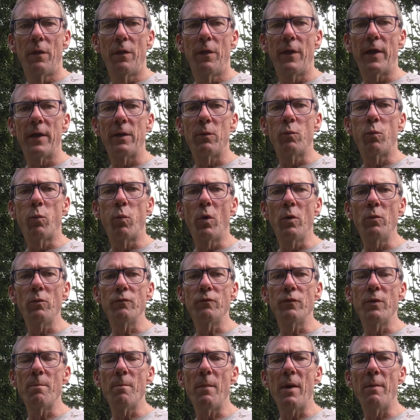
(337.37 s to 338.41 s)
They won't
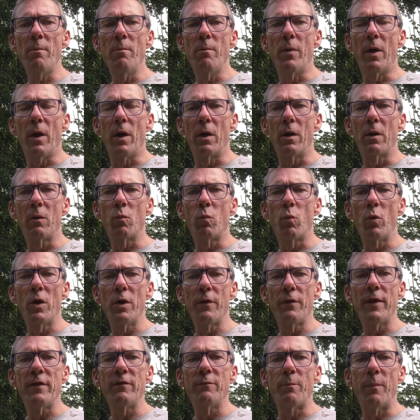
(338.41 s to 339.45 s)
remember
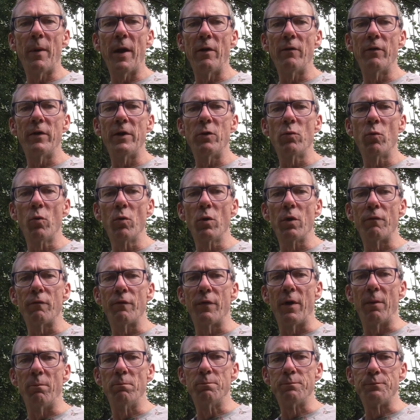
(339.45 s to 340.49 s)
where they've buried all of
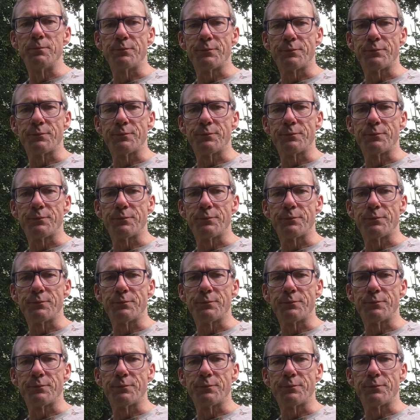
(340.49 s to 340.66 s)
them.